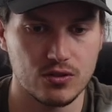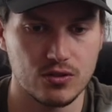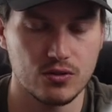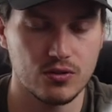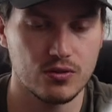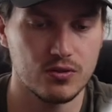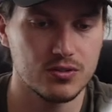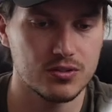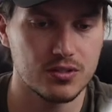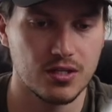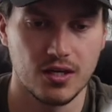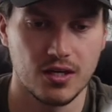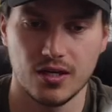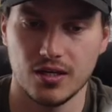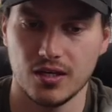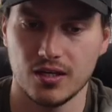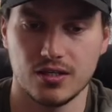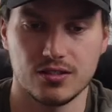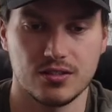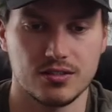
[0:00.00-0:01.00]
you use,
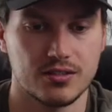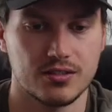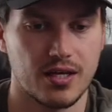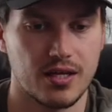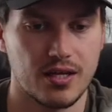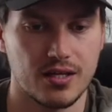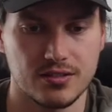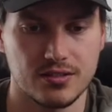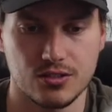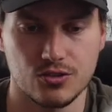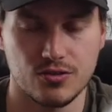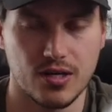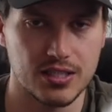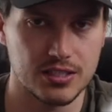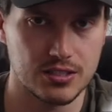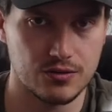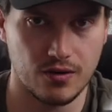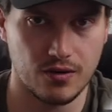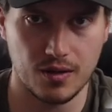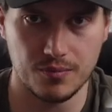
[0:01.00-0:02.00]
and just get it to
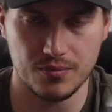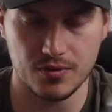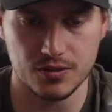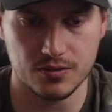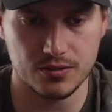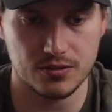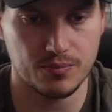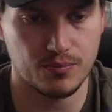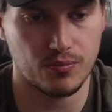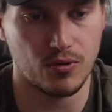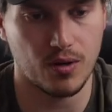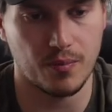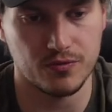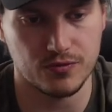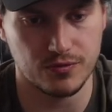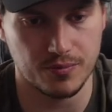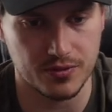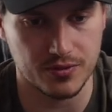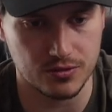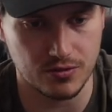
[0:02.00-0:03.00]
transcribe this
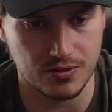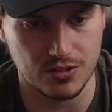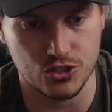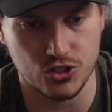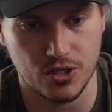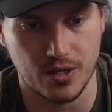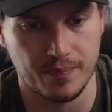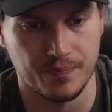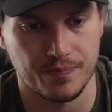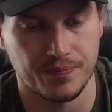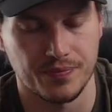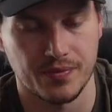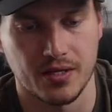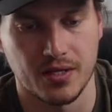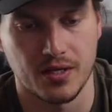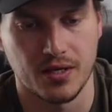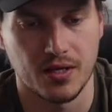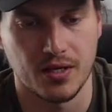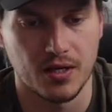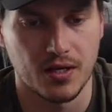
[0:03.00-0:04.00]
prompt from the screenshot.
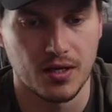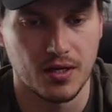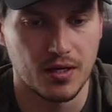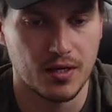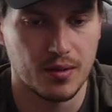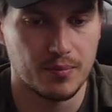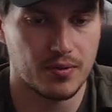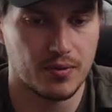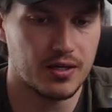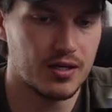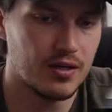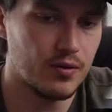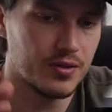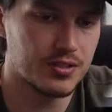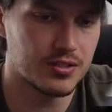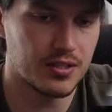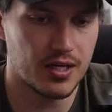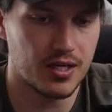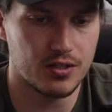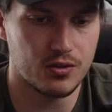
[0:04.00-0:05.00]
But here
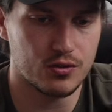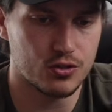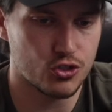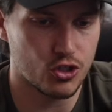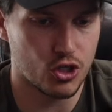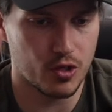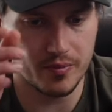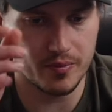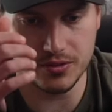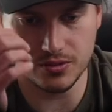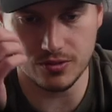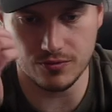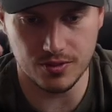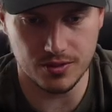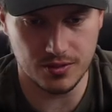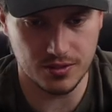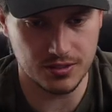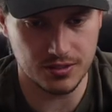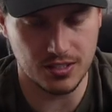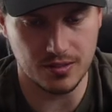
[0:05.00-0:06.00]
we're saying your job is to
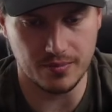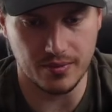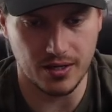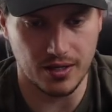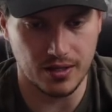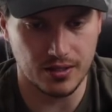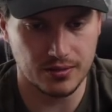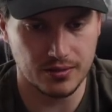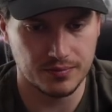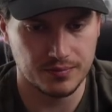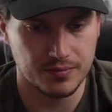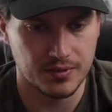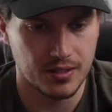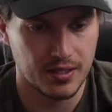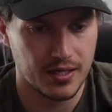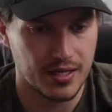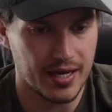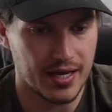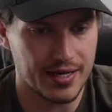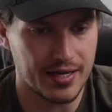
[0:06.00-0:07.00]
read this email
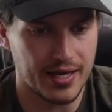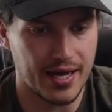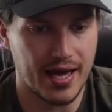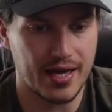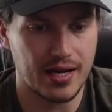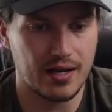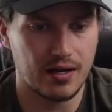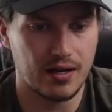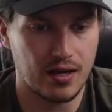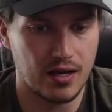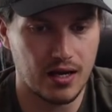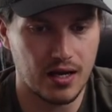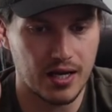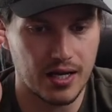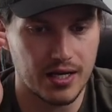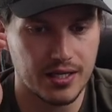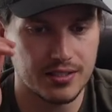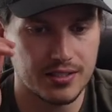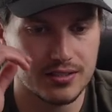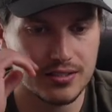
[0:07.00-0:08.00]
and
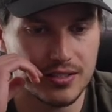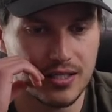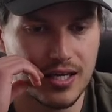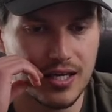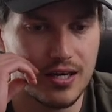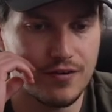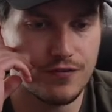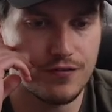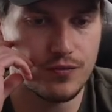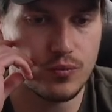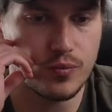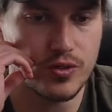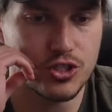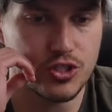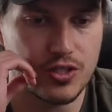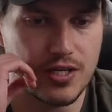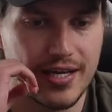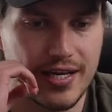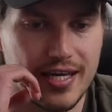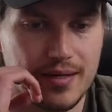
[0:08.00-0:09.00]
analyze if we
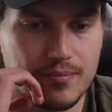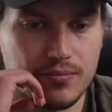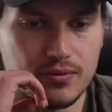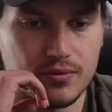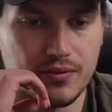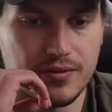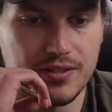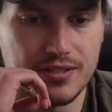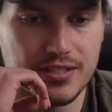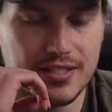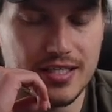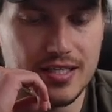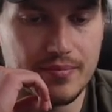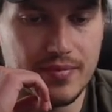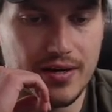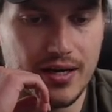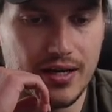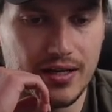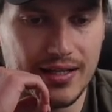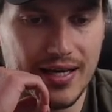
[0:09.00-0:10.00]
should label this
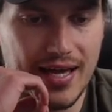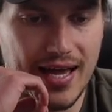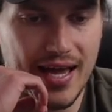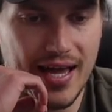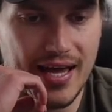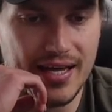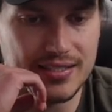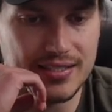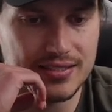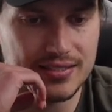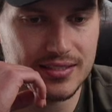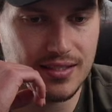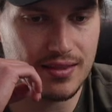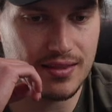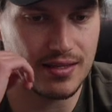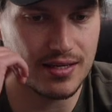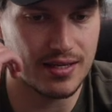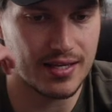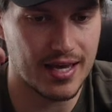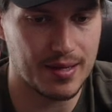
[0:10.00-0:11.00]
email as
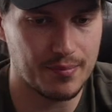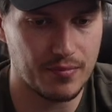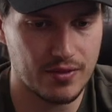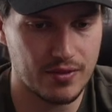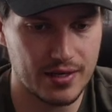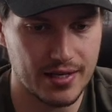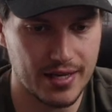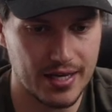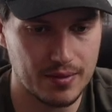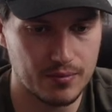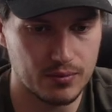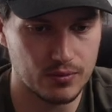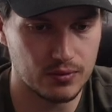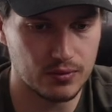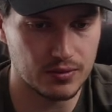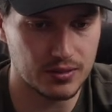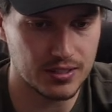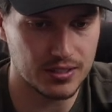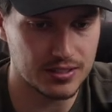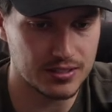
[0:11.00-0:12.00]
the name of the
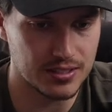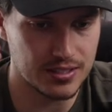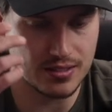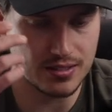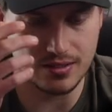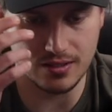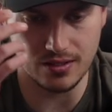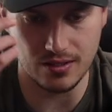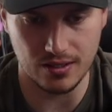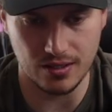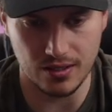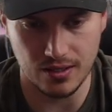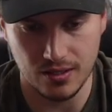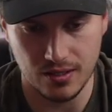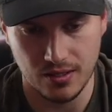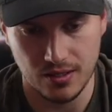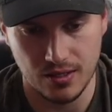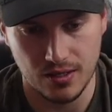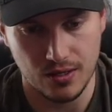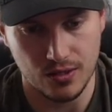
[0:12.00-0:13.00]
label is either
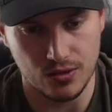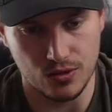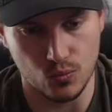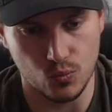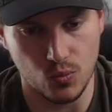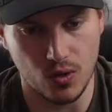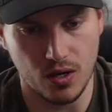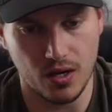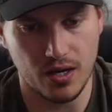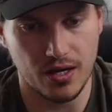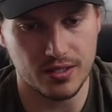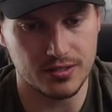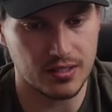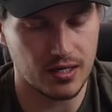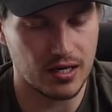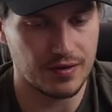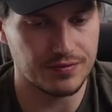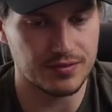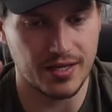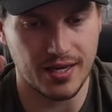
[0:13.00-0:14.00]
the word
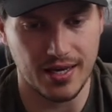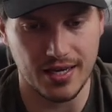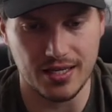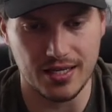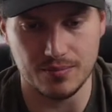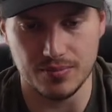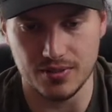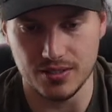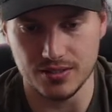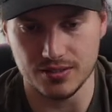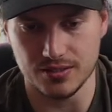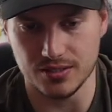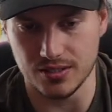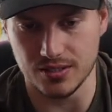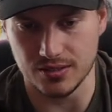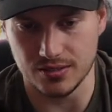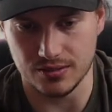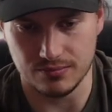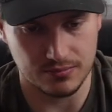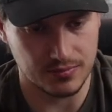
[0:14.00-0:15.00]
after A, B,
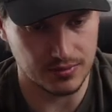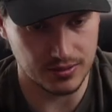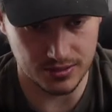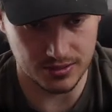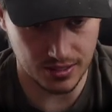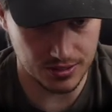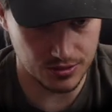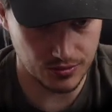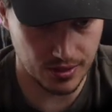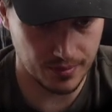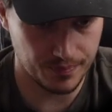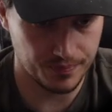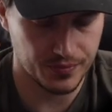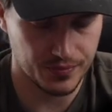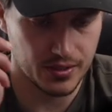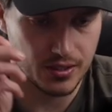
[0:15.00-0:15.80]
C, etc.